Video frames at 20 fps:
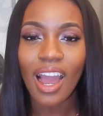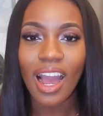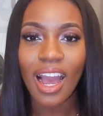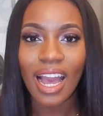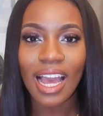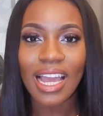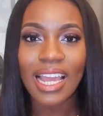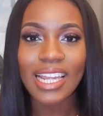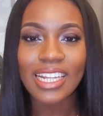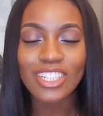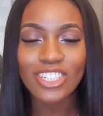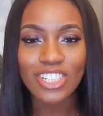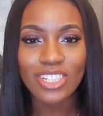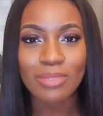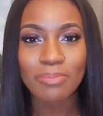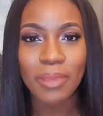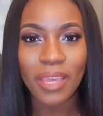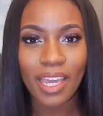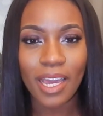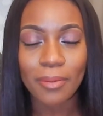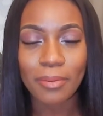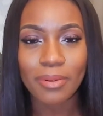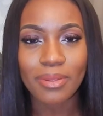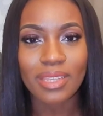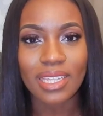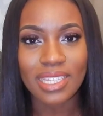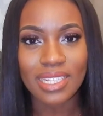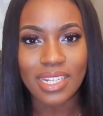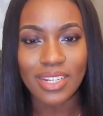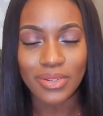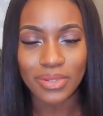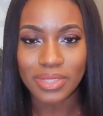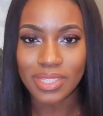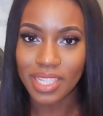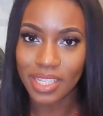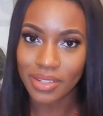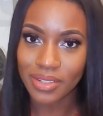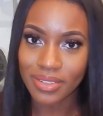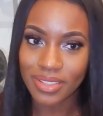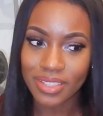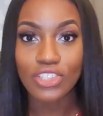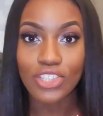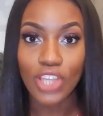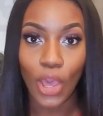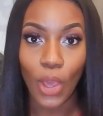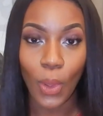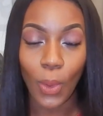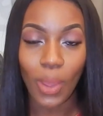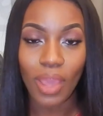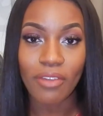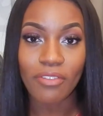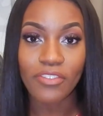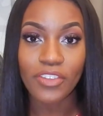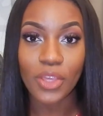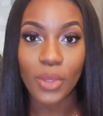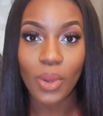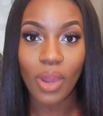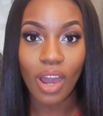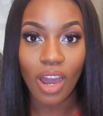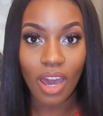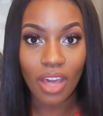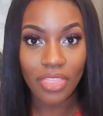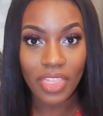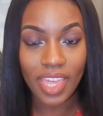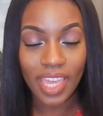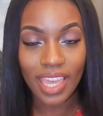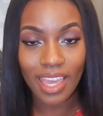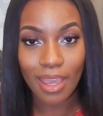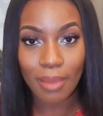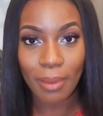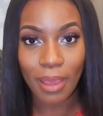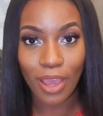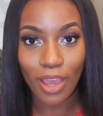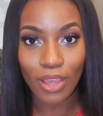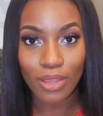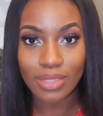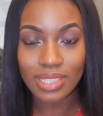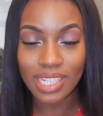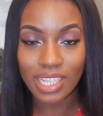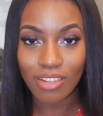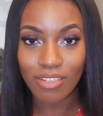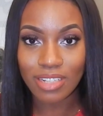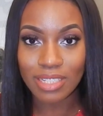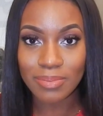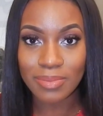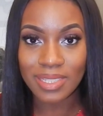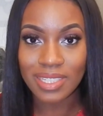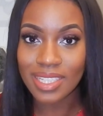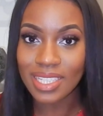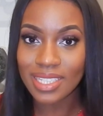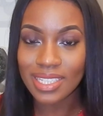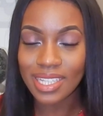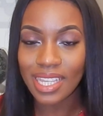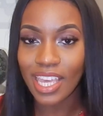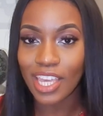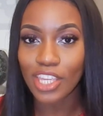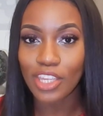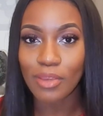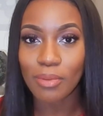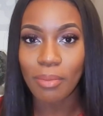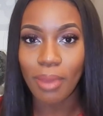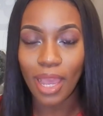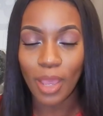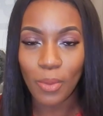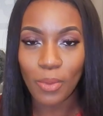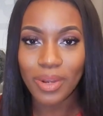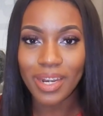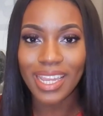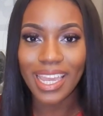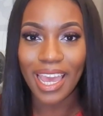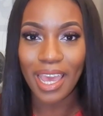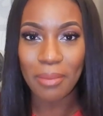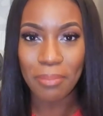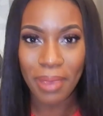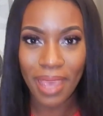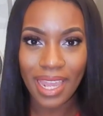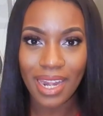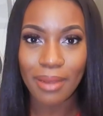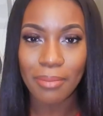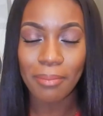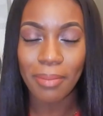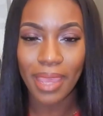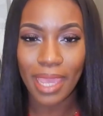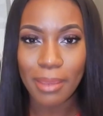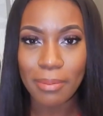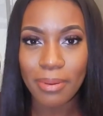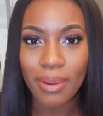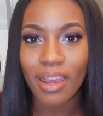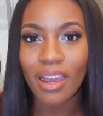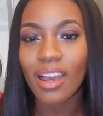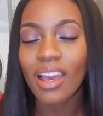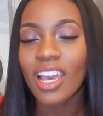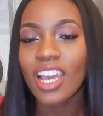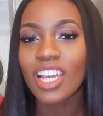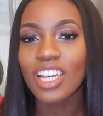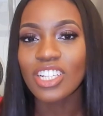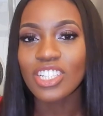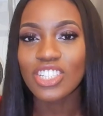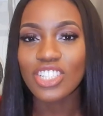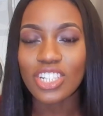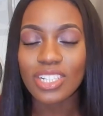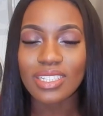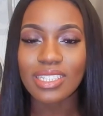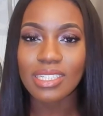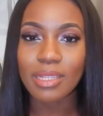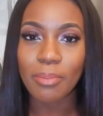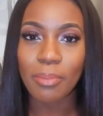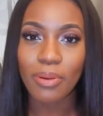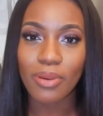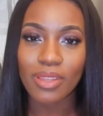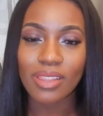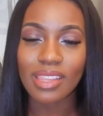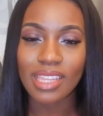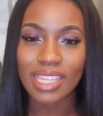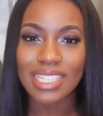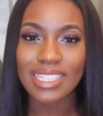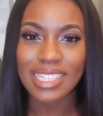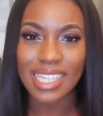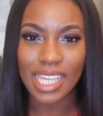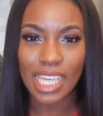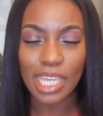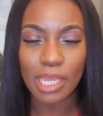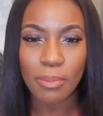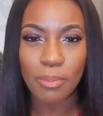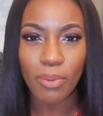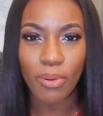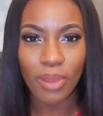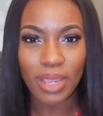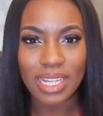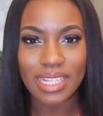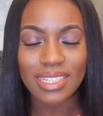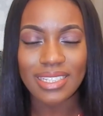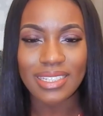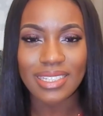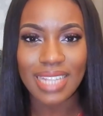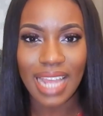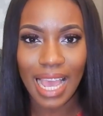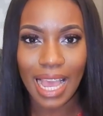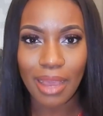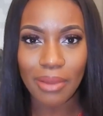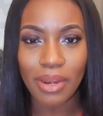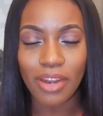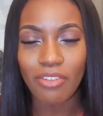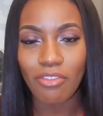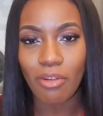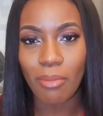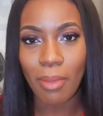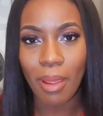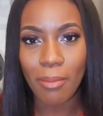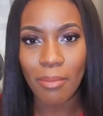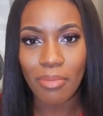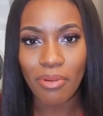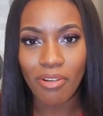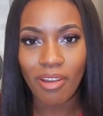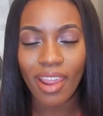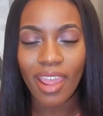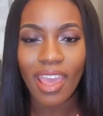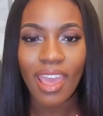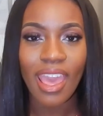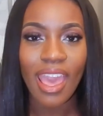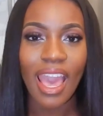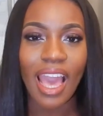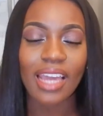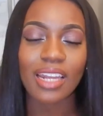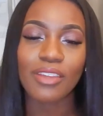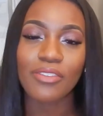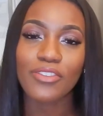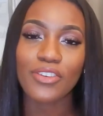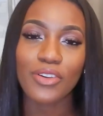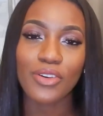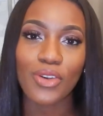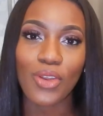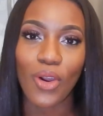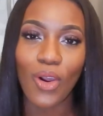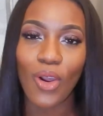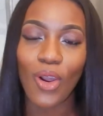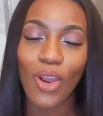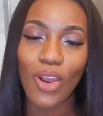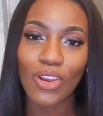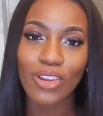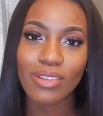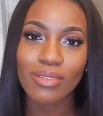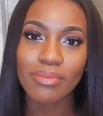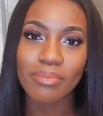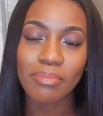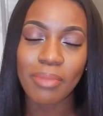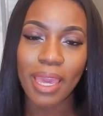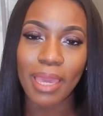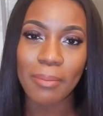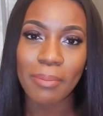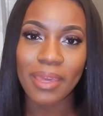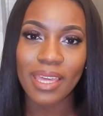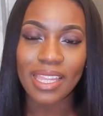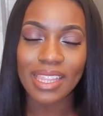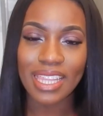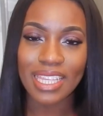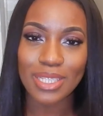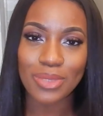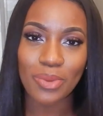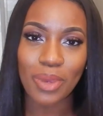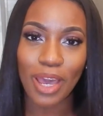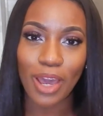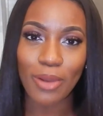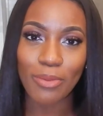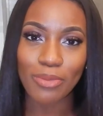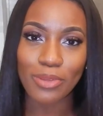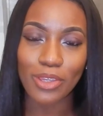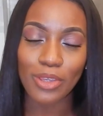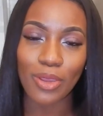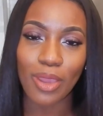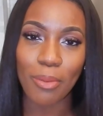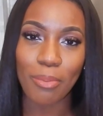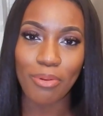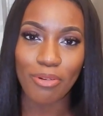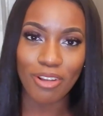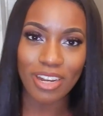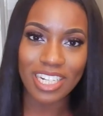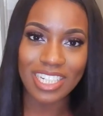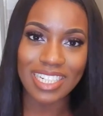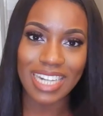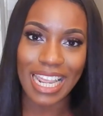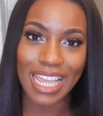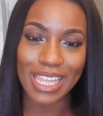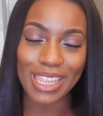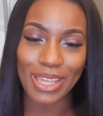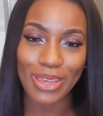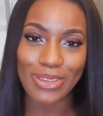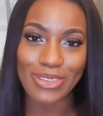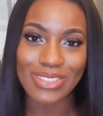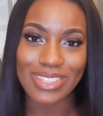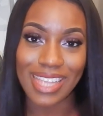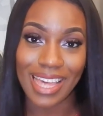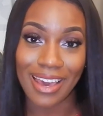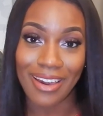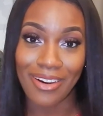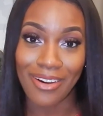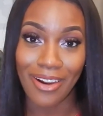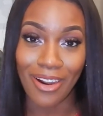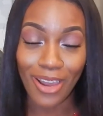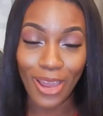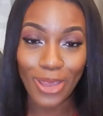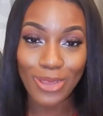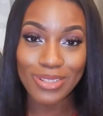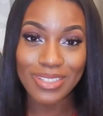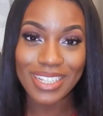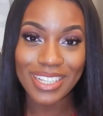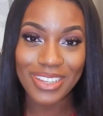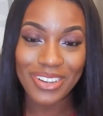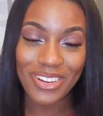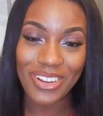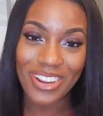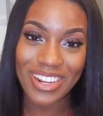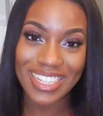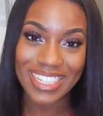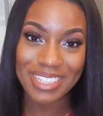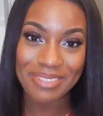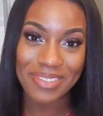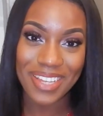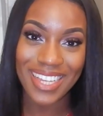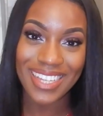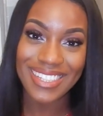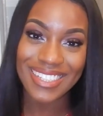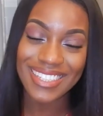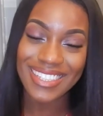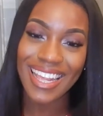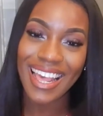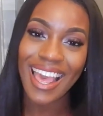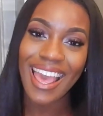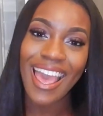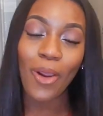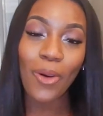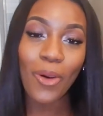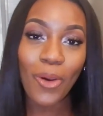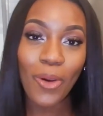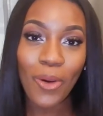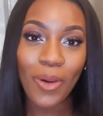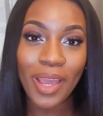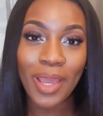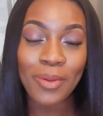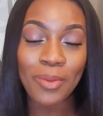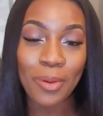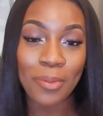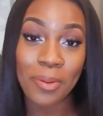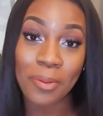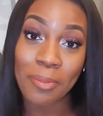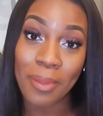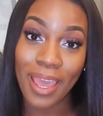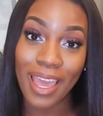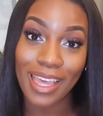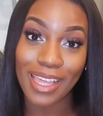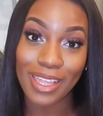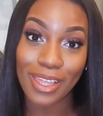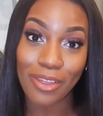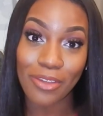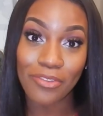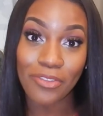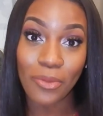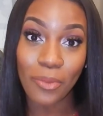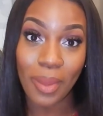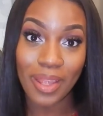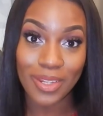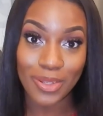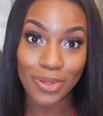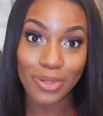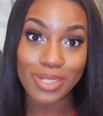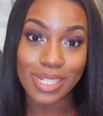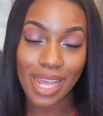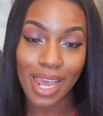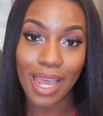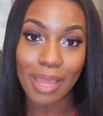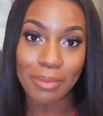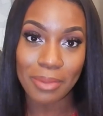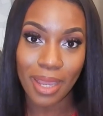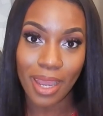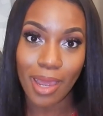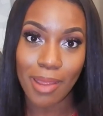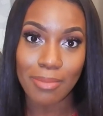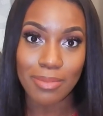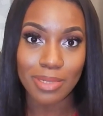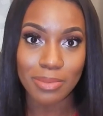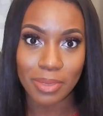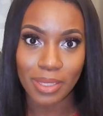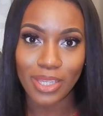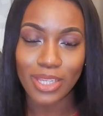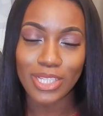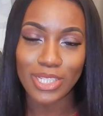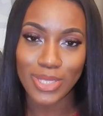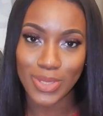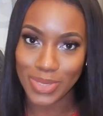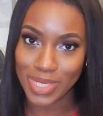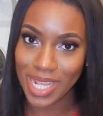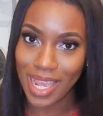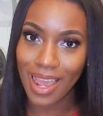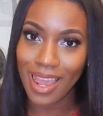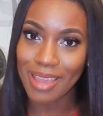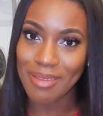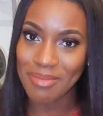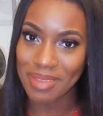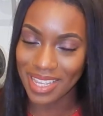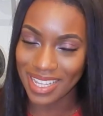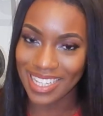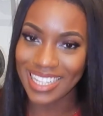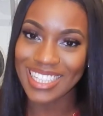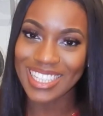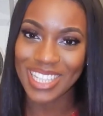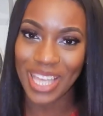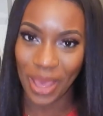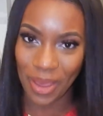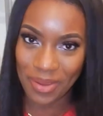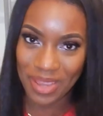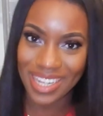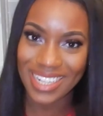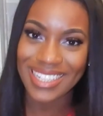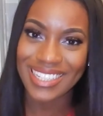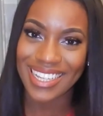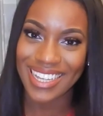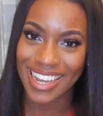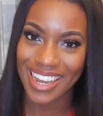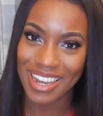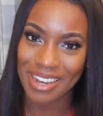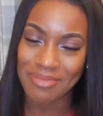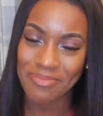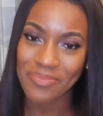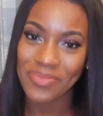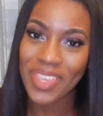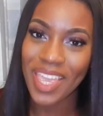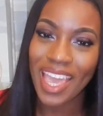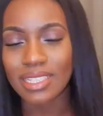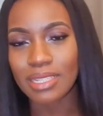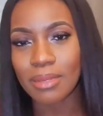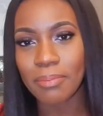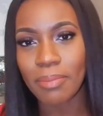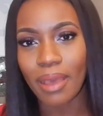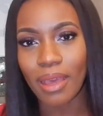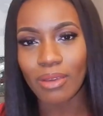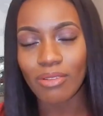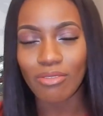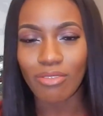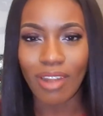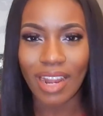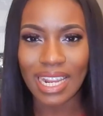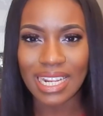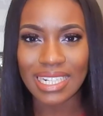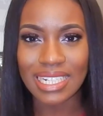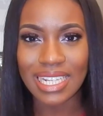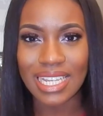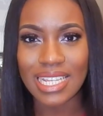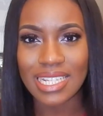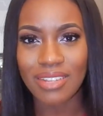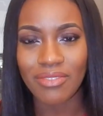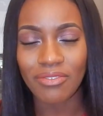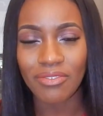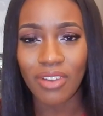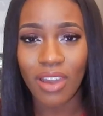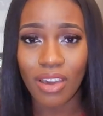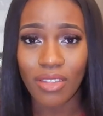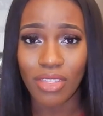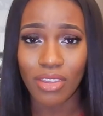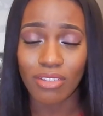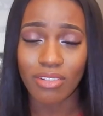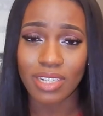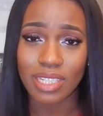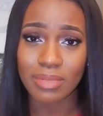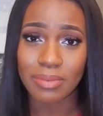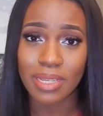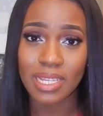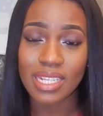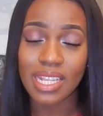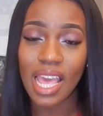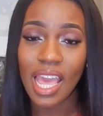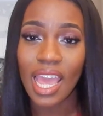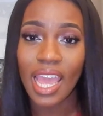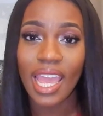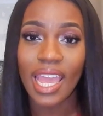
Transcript: I just pick up on these little skills. So if you are thinking about hosting Christmas this year, you might wanna get a pen and paper just to put these key points down and remember it. And if you're not, Maybe this will help you appreciate those that are hosting your Christmas or it will prepare you for when your time comes because your time is going to come. It's about reindeers and Father Christmas.